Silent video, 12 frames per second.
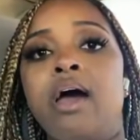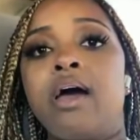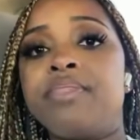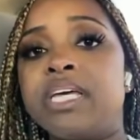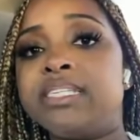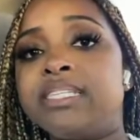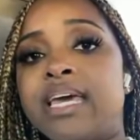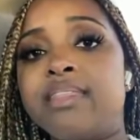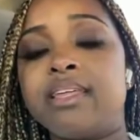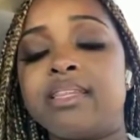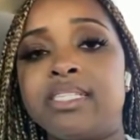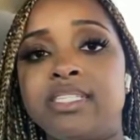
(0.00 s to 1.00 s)
Um, they say
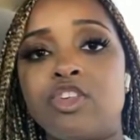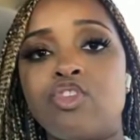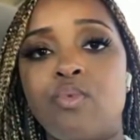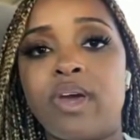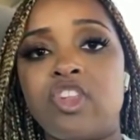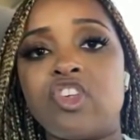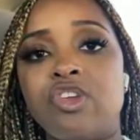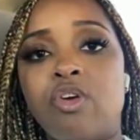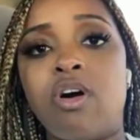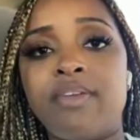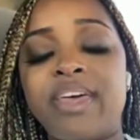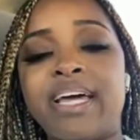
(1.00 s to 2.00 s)
that the
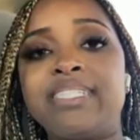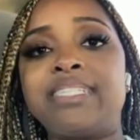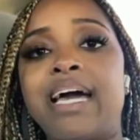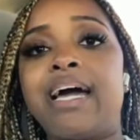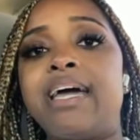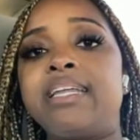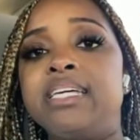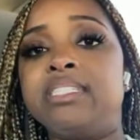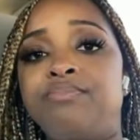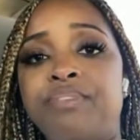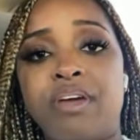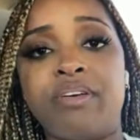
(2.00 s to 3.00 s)
situation on that side
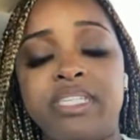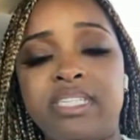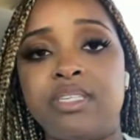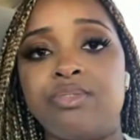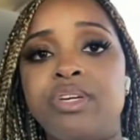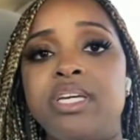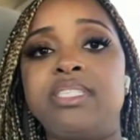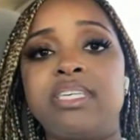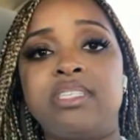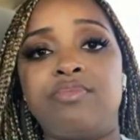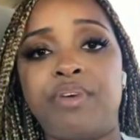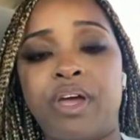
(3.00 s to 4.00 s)
is very serious,
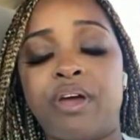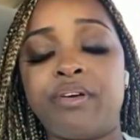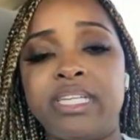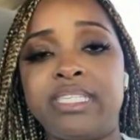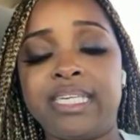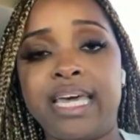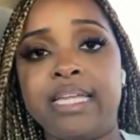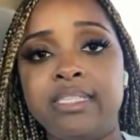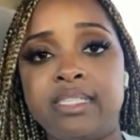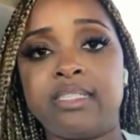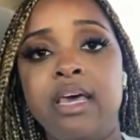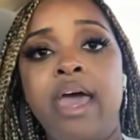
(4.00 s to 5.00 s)
it's very
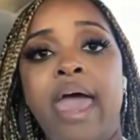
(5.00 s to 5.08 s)
tense,